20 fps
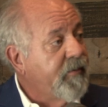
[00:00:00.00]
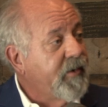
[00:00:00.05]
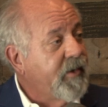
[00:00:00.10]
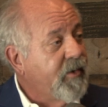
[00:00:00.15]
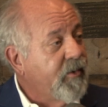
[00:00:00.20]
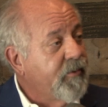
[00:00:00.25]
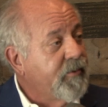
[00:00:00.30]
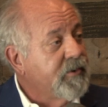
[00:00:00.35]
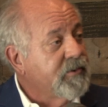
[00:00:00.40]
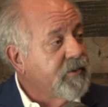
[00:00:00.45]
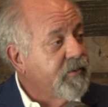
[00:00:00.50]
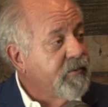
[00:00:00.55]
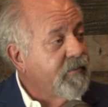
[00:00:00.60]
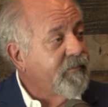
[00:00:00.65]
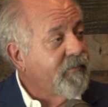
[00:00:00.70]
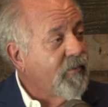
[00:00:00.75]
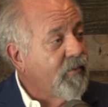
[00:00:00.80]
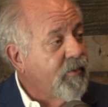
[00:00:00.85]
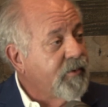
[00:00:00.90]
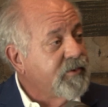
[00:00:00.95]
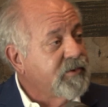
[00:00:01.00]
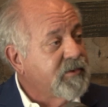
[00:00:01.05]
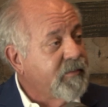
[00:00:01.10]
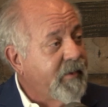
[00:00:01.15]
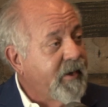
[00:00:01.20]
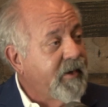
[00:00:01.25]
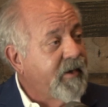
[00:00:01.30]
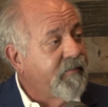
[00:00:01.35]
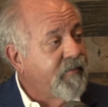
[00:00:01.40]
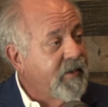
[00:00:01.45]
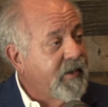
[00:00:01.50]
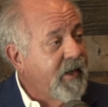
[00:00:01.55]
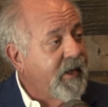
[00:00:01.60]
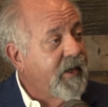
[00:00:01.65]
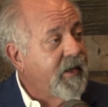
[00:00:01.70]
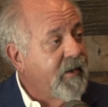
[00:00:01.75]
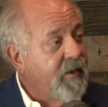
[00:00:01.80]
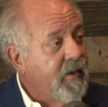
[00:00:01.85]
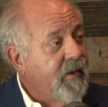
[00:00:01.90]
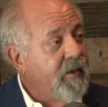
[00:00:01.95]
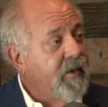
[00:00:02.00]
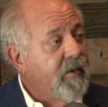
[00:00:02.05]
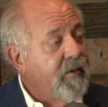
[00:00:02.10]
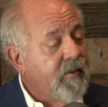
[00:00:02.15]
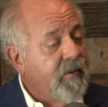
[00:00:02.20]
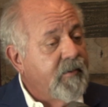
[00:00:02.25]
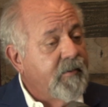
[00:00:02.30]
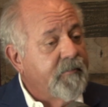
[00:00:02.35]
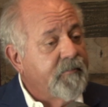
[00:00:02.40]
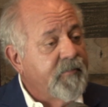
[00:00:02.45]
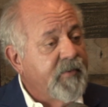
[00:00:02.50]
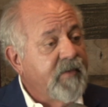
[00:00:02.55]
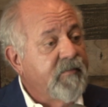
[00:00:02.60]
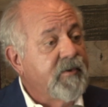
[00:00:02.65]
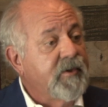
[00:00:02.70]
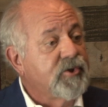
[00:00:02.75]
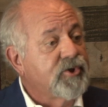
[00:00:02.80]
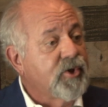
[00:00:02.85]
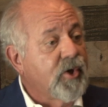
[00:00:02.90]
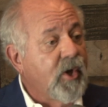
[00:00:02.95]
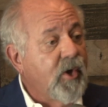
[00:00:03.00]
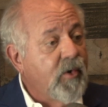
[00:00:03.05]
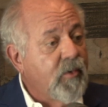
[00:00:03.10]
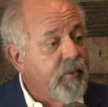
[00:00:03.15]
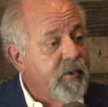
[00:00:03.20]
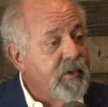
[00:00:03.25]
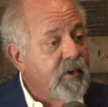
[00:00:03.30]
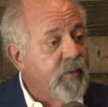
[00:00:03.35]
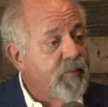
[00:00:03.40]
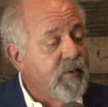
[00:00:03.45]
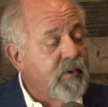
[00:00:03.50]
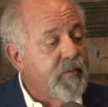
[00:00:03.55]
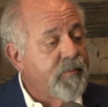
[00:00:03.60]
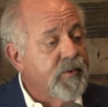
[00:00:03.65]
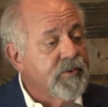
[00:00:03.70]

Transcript: of the owners on the floor just about every day. Even in Shallotte, we opened up a